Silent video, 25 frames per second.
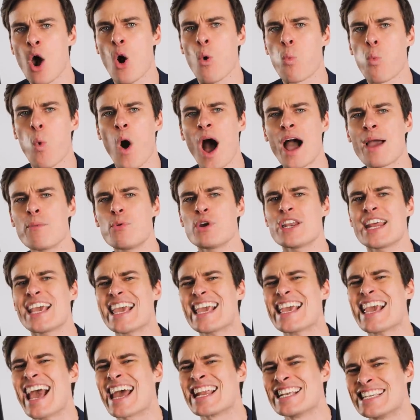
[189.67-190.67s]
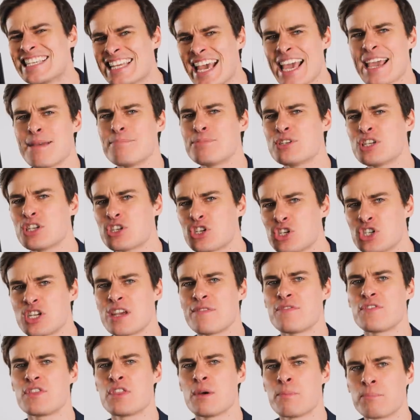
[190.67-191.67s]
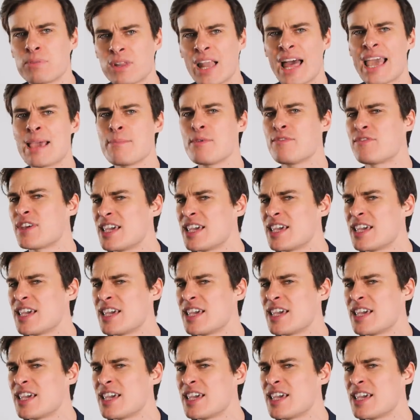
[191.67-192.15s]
why would he attempt to shift the blame